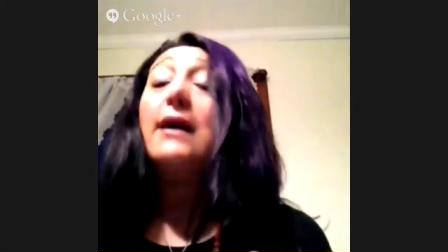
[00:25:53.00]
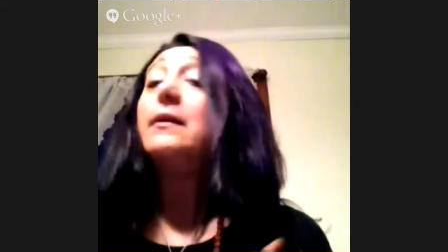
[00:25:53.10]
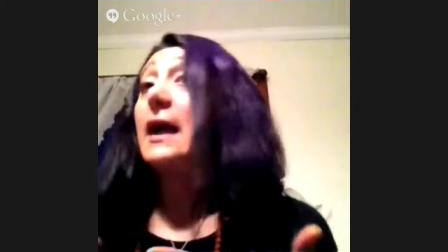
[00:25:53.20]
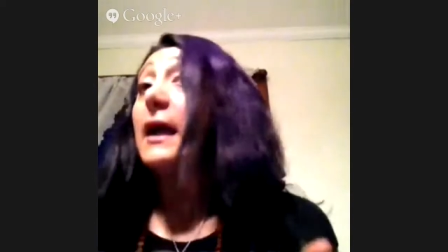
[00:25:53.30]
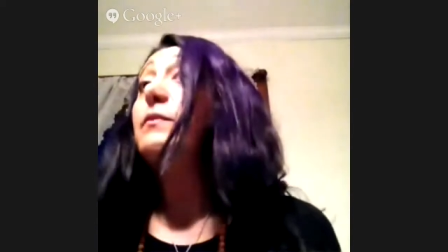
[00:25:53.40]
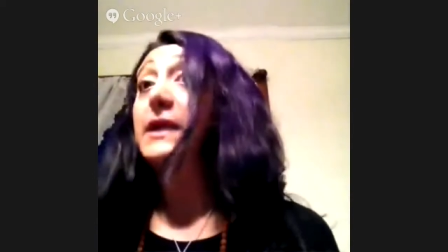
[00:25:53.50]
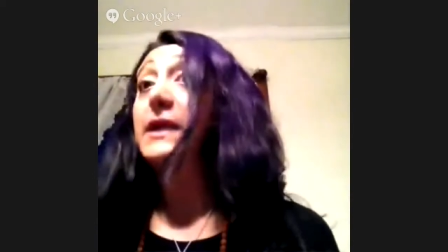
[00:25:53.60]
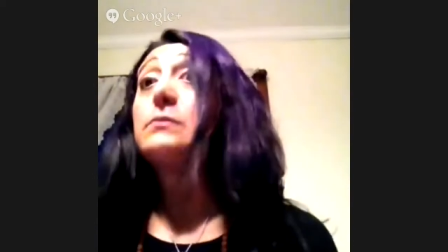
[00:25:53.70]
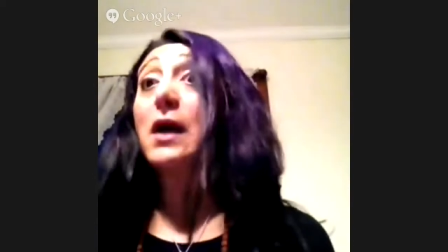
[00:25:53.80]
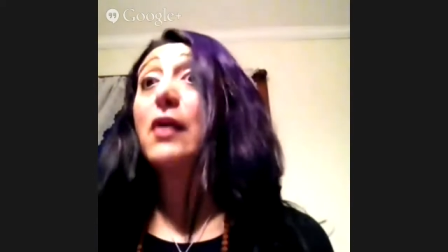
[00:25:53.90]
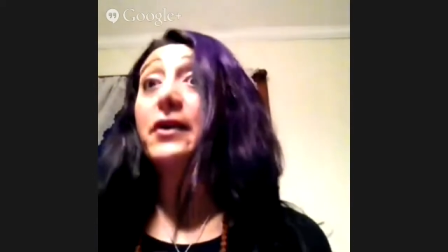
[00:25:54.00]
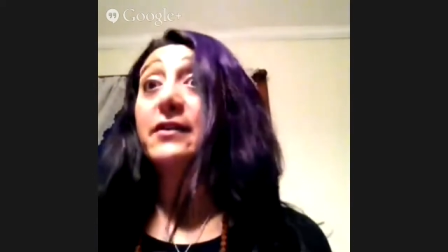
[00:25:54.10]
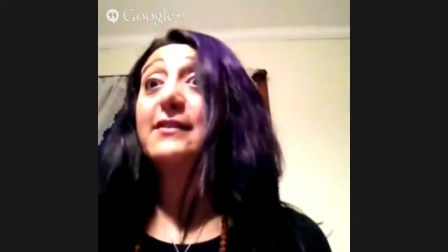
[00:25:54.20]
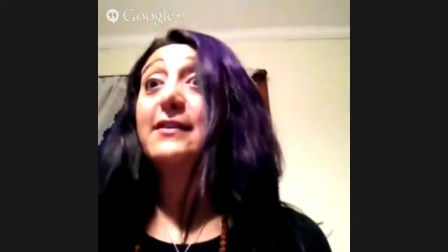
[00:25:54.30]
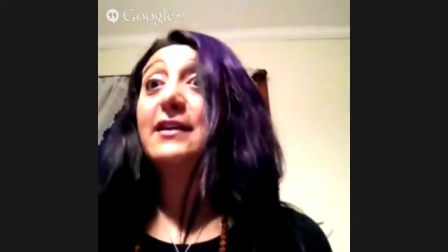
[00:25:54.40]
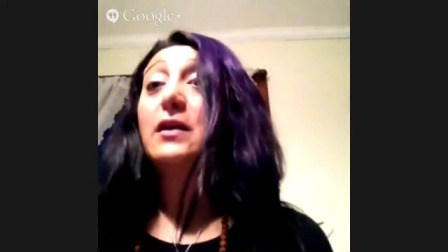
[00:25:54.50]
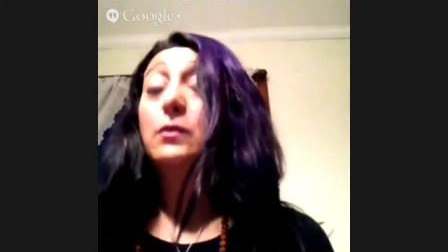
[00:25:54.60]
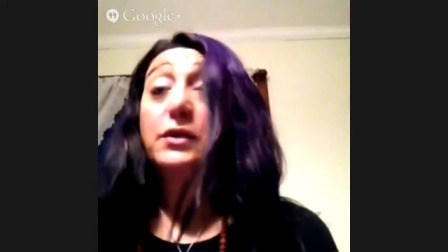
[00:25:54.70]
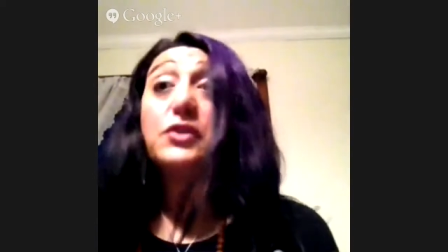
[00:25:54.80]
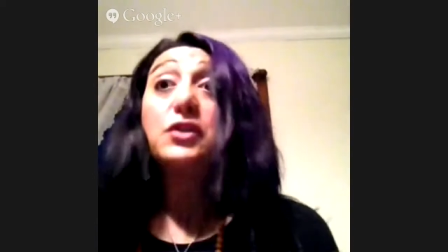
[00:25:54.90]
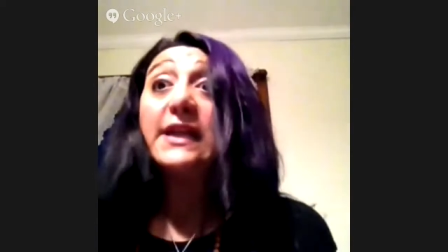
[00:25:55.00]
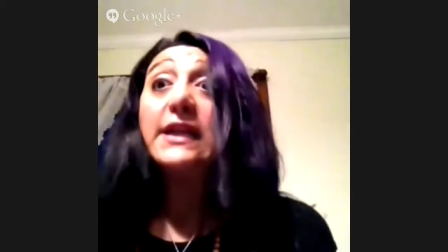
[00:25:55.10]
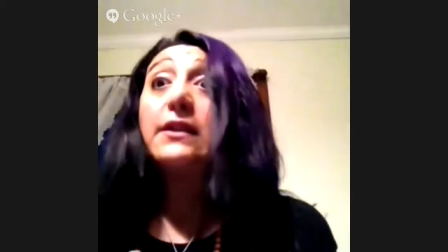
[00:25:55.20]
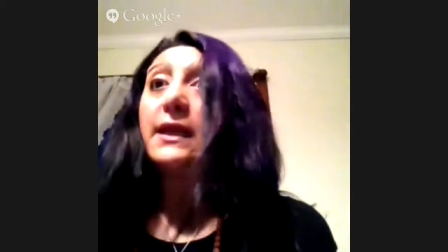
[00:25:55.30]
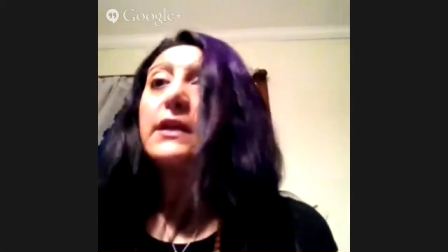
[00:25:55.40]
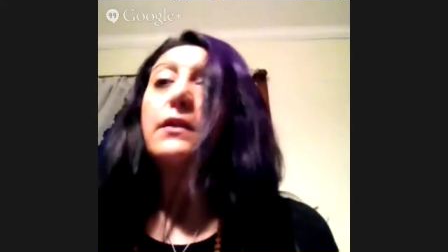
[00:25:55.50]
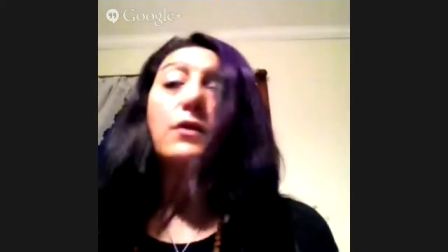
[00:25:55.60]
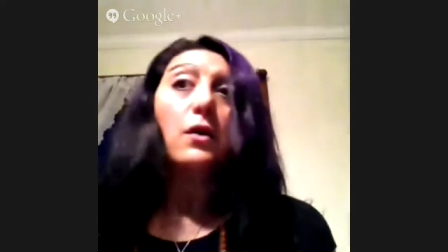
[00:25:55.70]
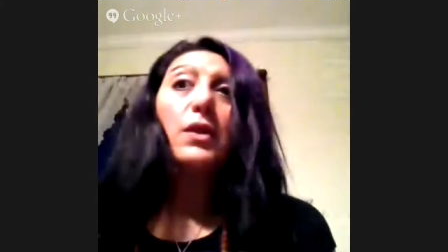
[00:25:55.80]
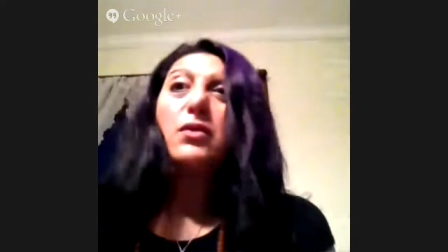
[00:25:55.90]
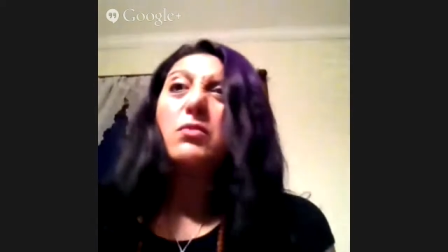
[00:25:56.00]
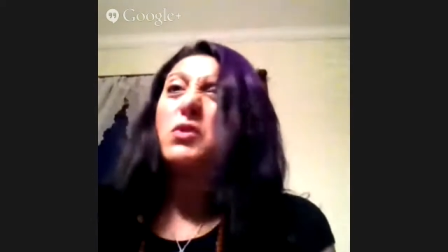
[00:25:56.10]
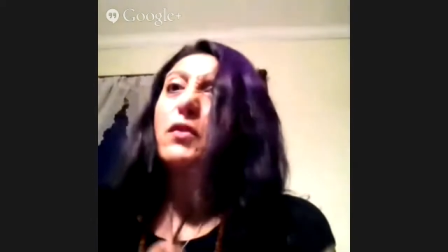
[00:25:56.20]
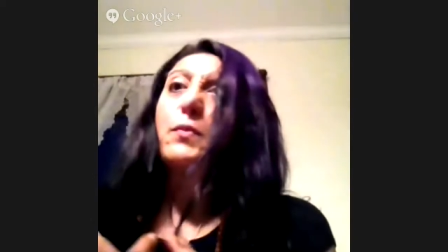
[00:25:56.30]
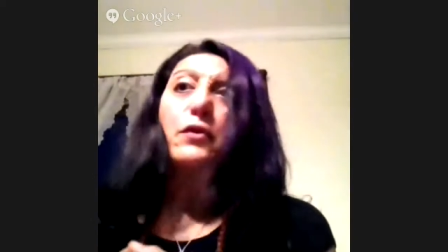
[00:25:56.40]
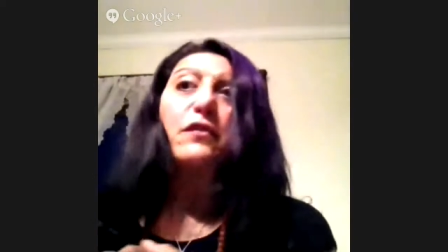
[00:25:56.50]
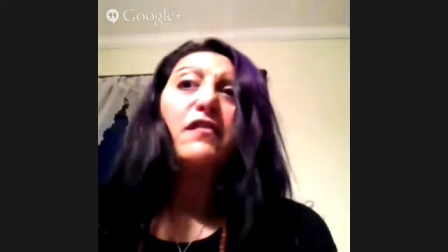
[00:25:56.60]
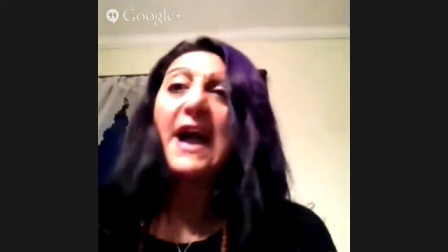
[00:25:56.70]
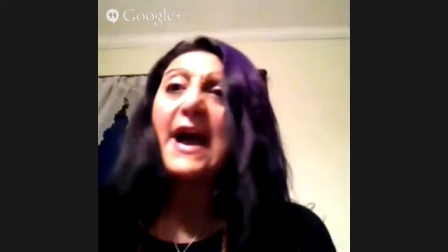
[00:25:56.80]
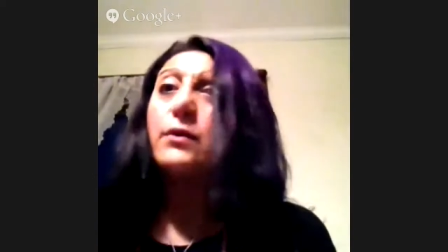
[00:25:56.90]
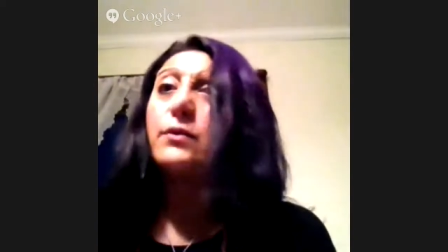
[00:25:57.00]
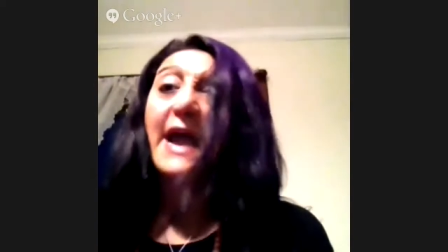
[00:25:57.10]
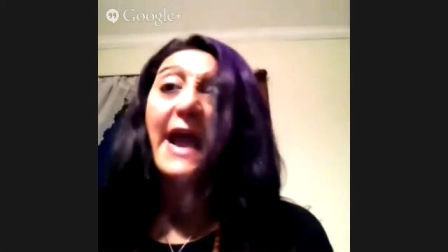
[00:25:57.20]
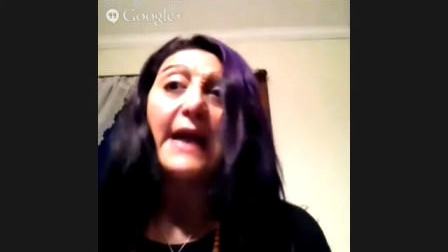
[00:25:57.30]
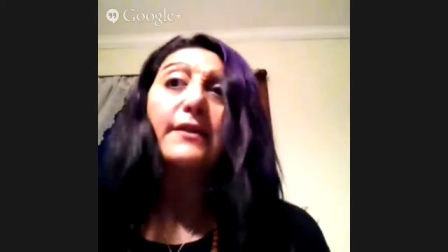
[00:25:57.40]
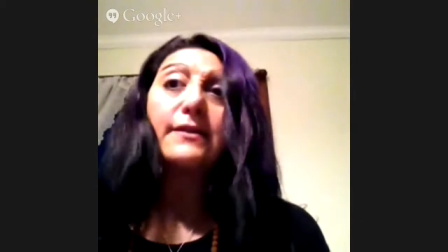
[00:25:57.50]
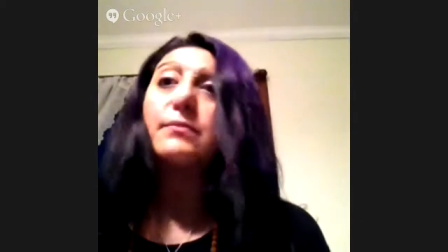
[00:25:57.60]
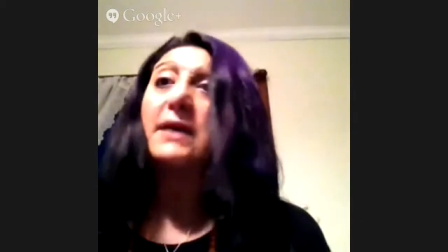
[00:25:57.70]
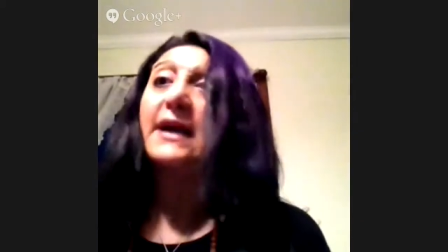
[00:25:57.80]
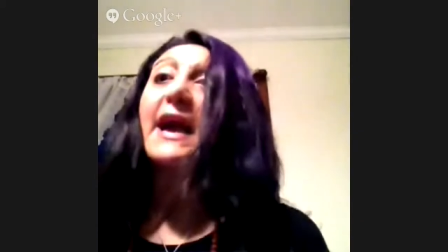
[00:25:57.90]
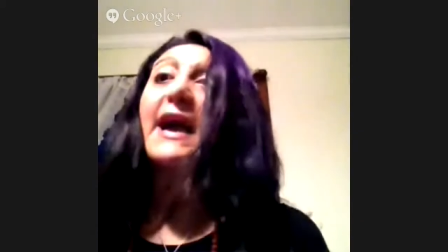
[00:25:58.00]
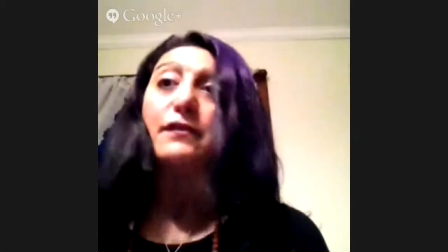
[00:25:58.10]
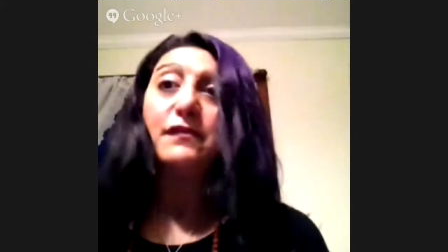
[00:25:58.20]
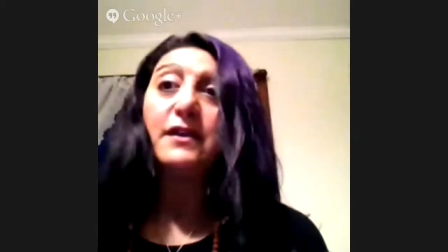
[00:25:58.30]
and being a mother, which these things are one of the most profound acts in my life.